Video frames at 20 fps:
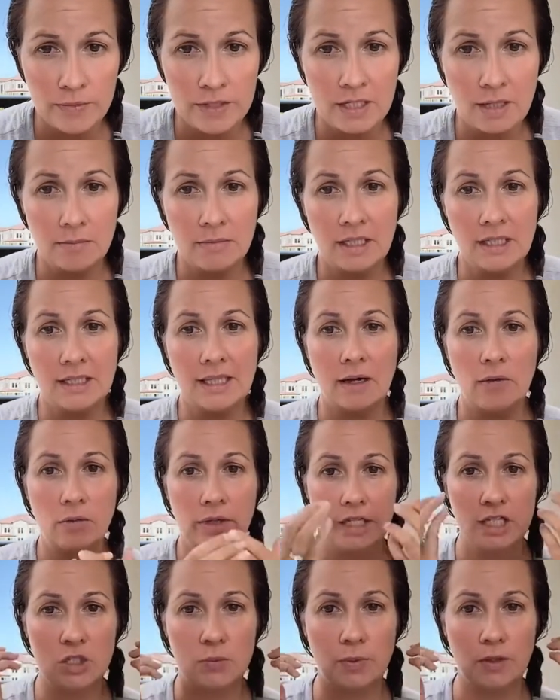something that we
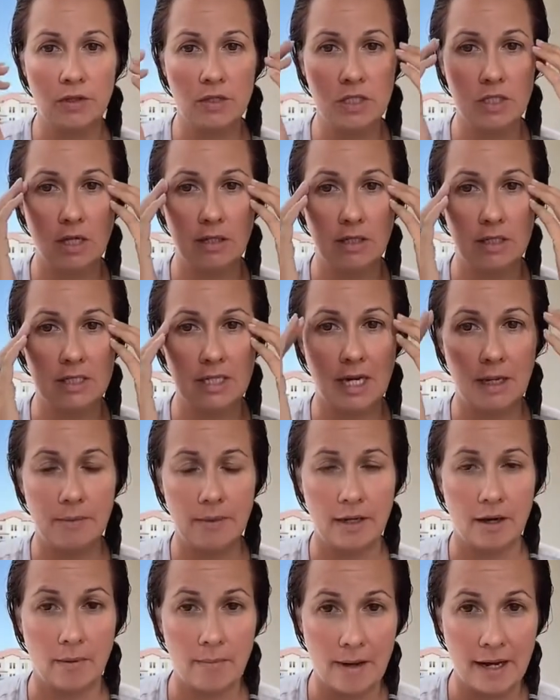experience all the time
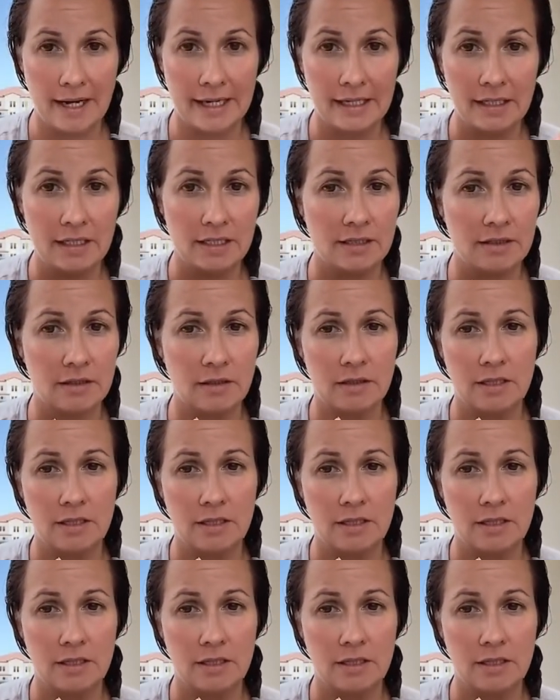in our mind,